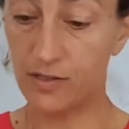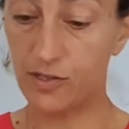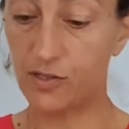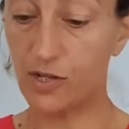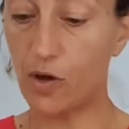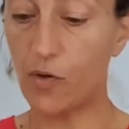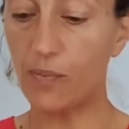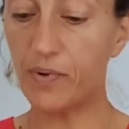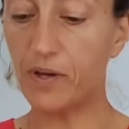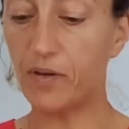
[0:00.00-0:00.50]

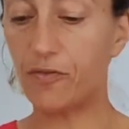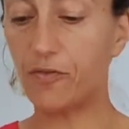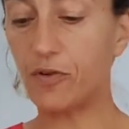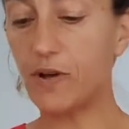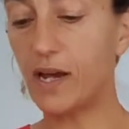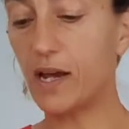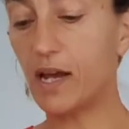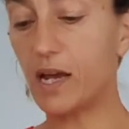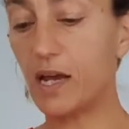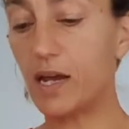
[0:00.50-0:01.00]
Don't be
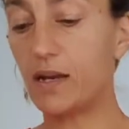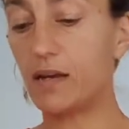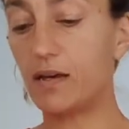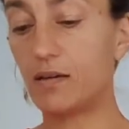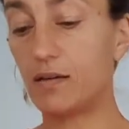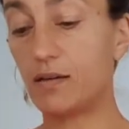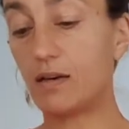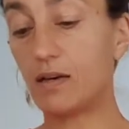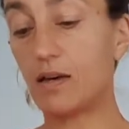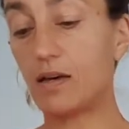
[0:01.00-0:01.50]
afraid.
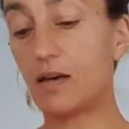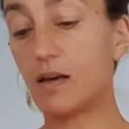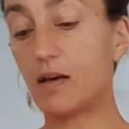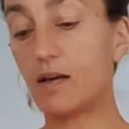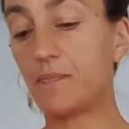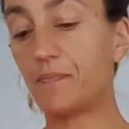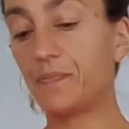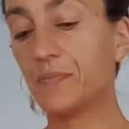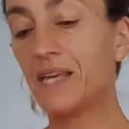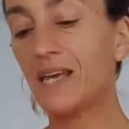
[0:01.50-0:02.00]

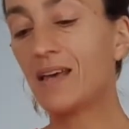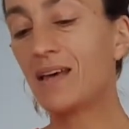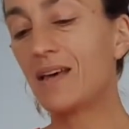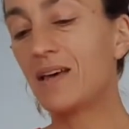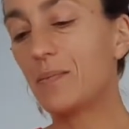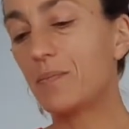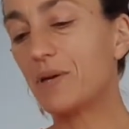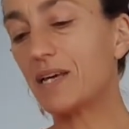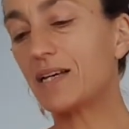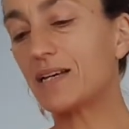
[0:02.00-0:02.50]

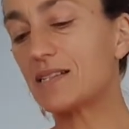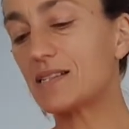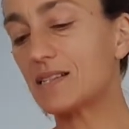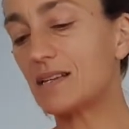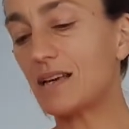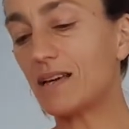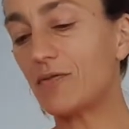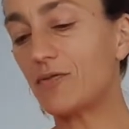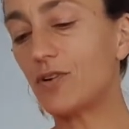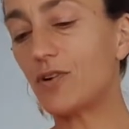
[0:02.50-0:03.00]
Because
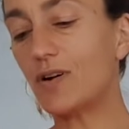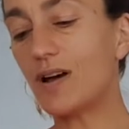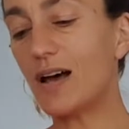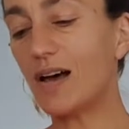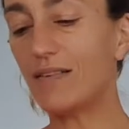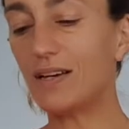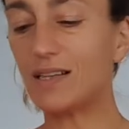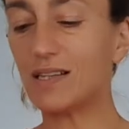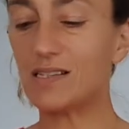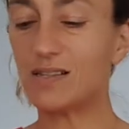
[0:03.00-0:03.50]
if you're
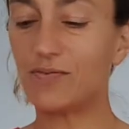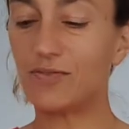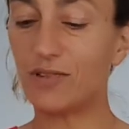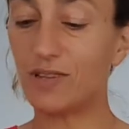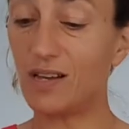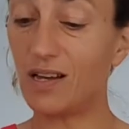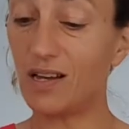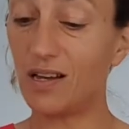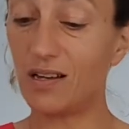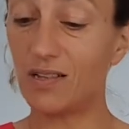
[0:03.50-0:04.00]
having this for
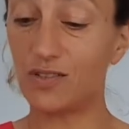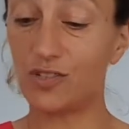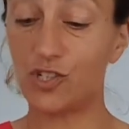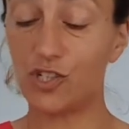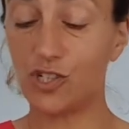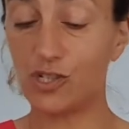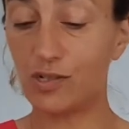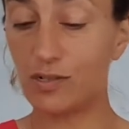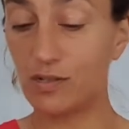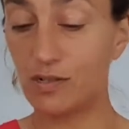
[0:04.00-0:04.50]

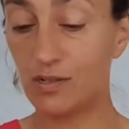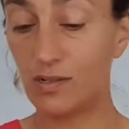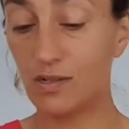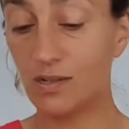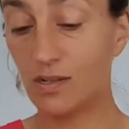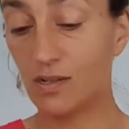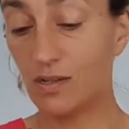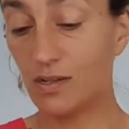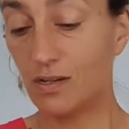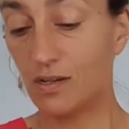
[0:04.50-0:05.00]
lunch,
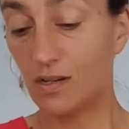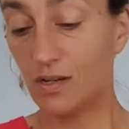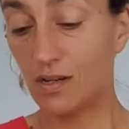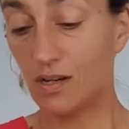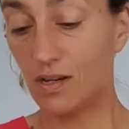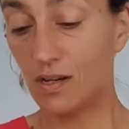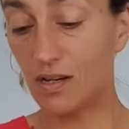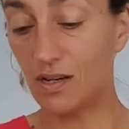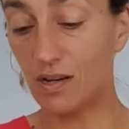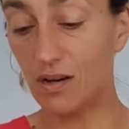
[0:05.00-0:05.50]

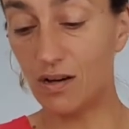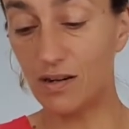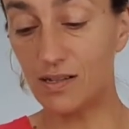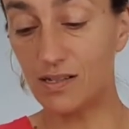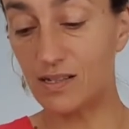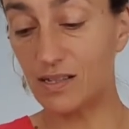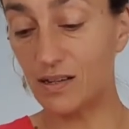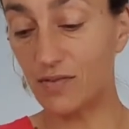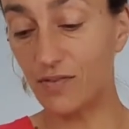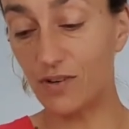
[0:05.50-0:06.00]

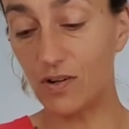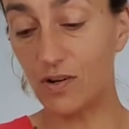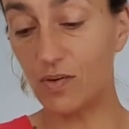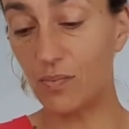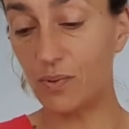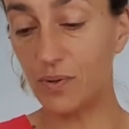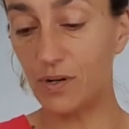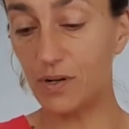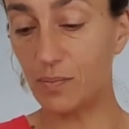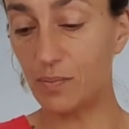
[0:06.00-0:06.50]
honestly, if you
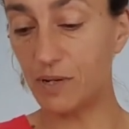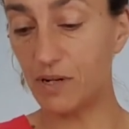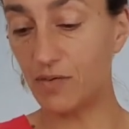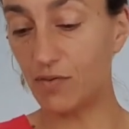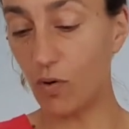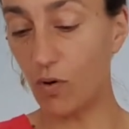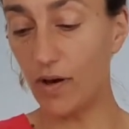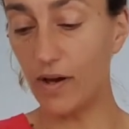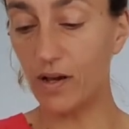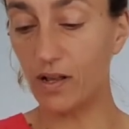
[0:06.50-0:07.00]
don't put a bit of
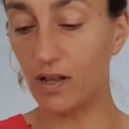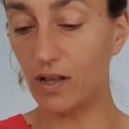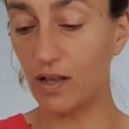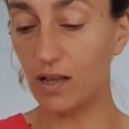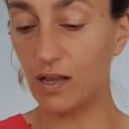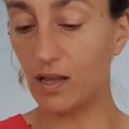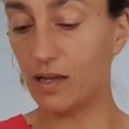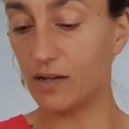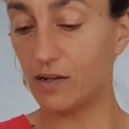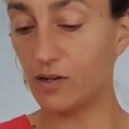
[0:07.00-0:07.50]

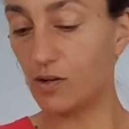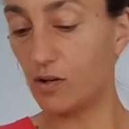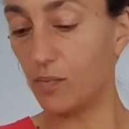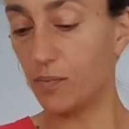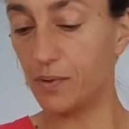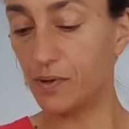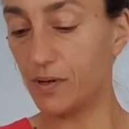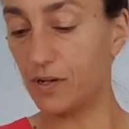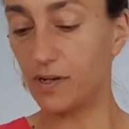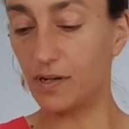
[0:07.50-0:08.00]
oil and you don't
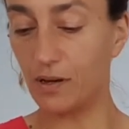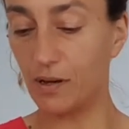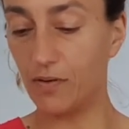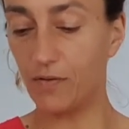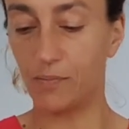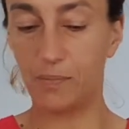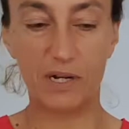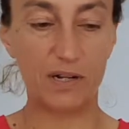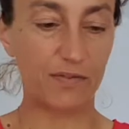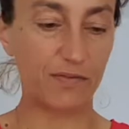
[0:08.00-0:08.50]
put a
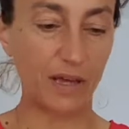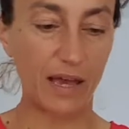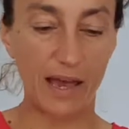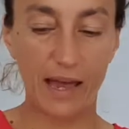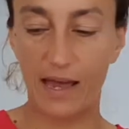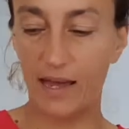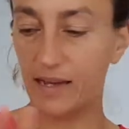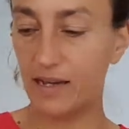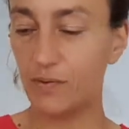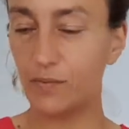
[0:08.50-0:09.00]
bit of
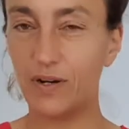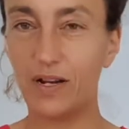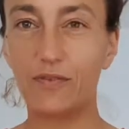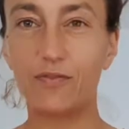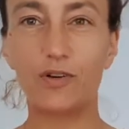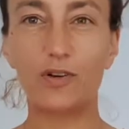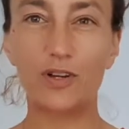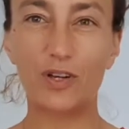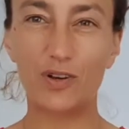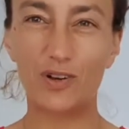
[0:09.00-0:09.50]
egg and
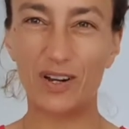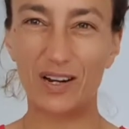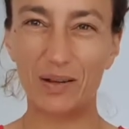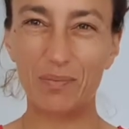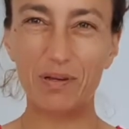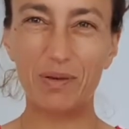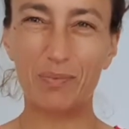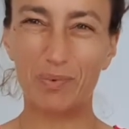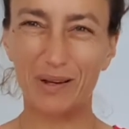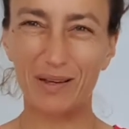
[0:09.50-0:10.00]
whatever, you're going to
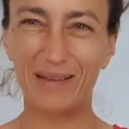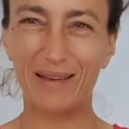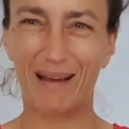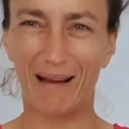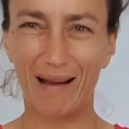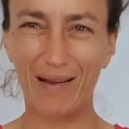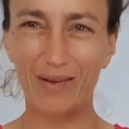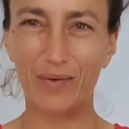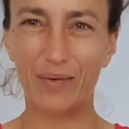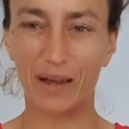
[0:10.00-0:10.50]
be really
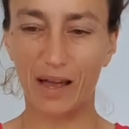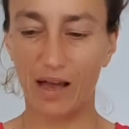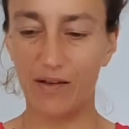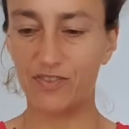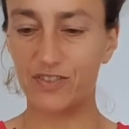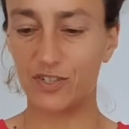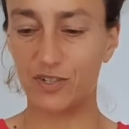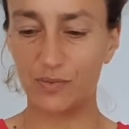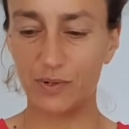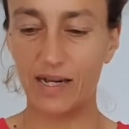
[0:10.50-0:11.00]
hungry
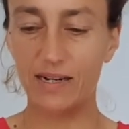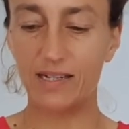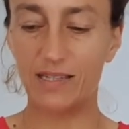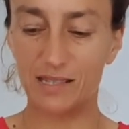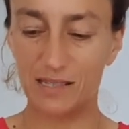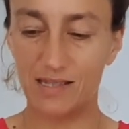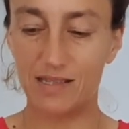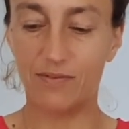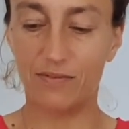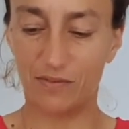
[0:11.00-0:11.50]
after, right?
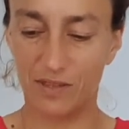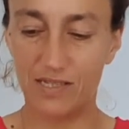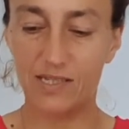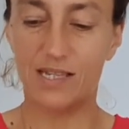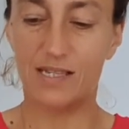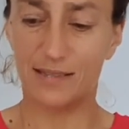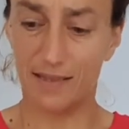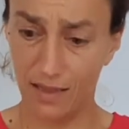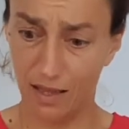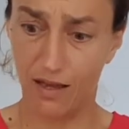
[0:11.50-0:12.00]
This
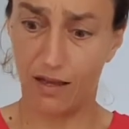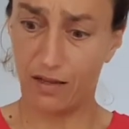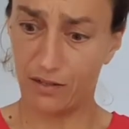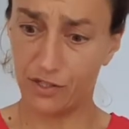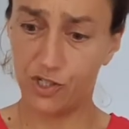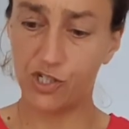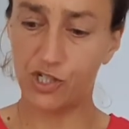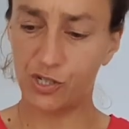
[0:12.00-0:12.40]
is lunch.